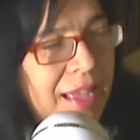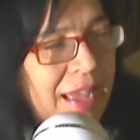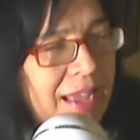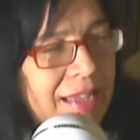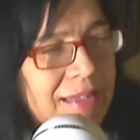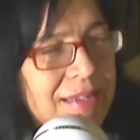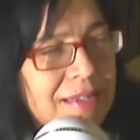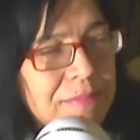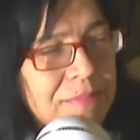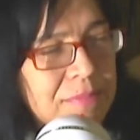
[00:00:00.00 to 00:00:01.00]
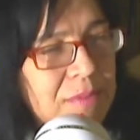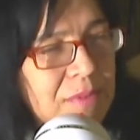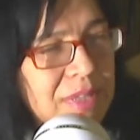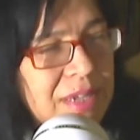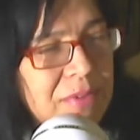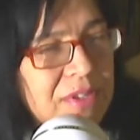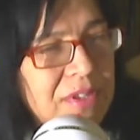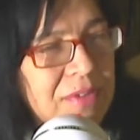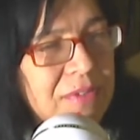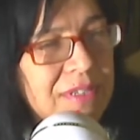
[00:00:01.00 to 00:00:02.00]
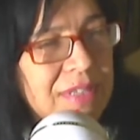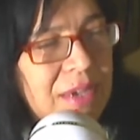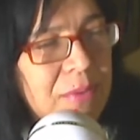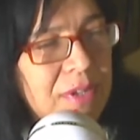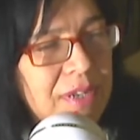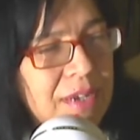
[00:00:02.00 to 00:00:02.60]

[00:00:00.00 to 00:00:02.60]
And what they would do is they would,